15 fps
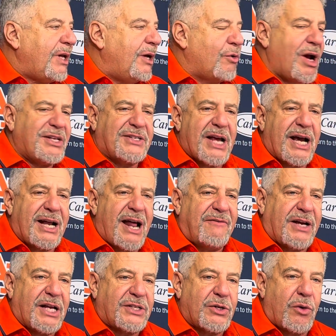Great second half
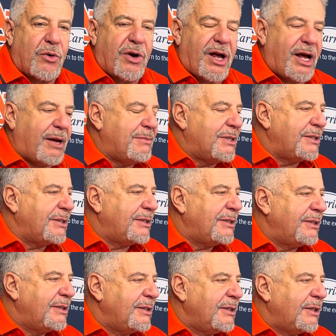against Notre Dame.
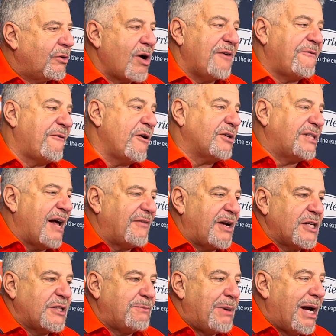Great first half
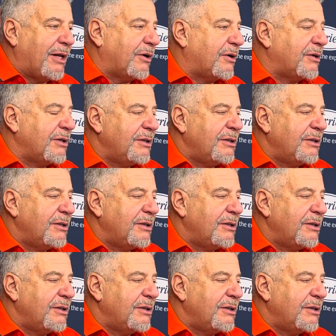against Baylor.